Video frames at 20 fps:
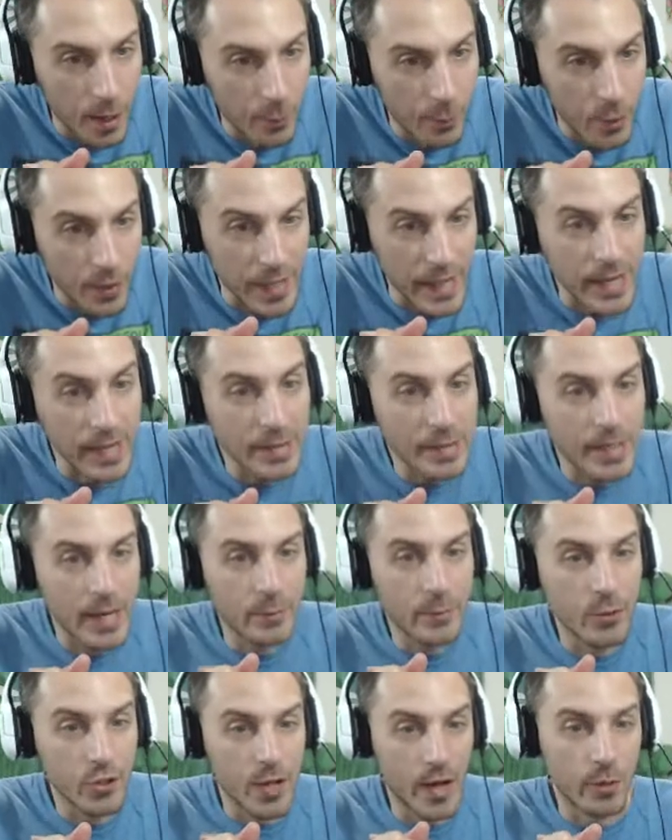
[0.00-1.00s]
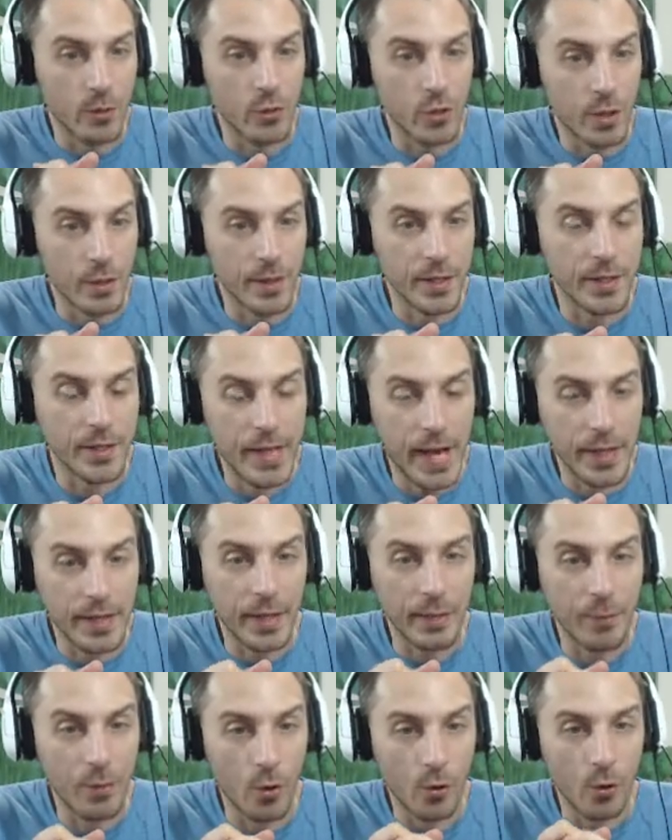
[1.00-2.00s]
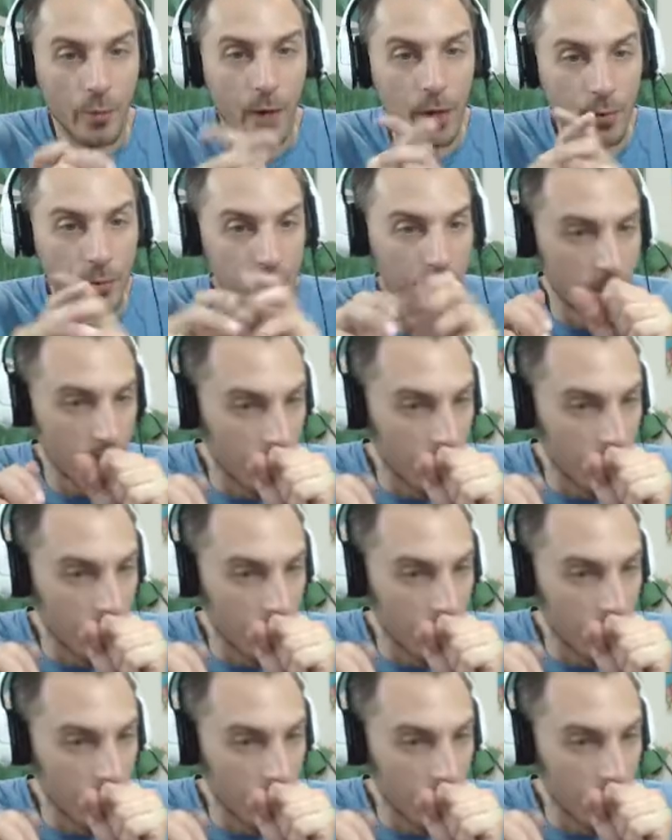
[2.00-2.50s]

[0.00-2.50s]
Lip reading: put 8 damage counters on the attacking Pokemon.